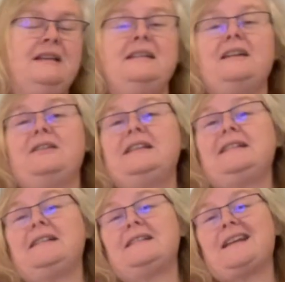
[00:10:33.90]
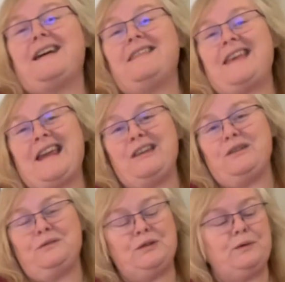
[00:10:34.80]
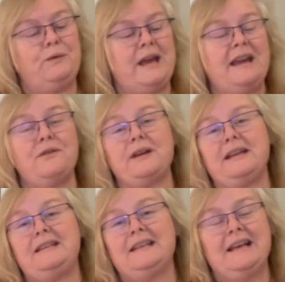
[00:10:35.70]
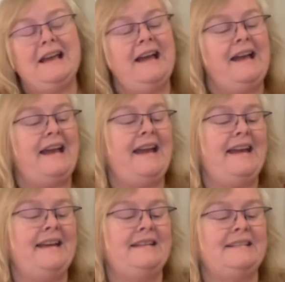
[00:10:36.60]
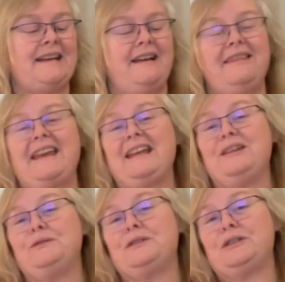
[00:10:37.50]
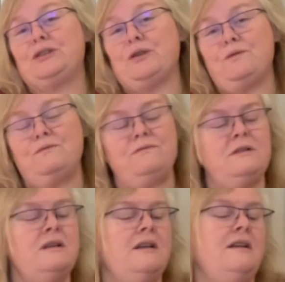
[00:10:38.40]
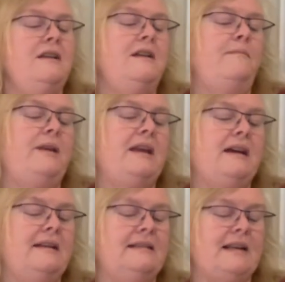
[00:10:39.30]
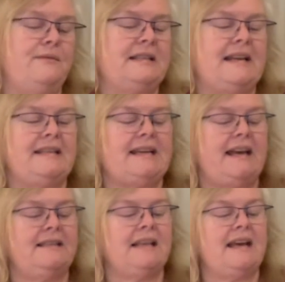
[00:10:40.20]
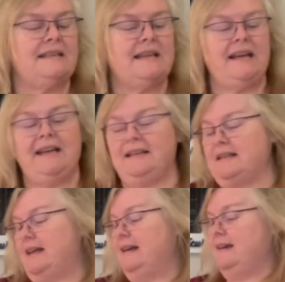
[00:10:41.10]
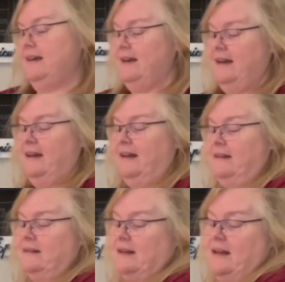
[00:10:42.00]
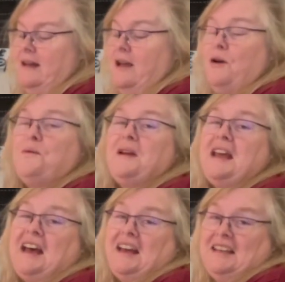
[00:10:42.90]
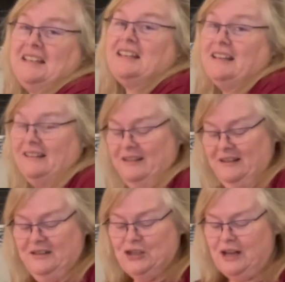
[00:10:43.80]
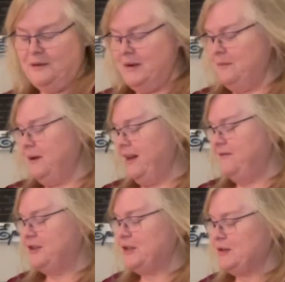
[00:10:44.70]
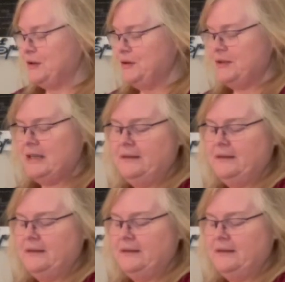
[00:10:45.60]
Now this is a thank you to Ingrid and a thank you to Joan, because I was at Dad's last night and we had chocolate mud pie for dessert,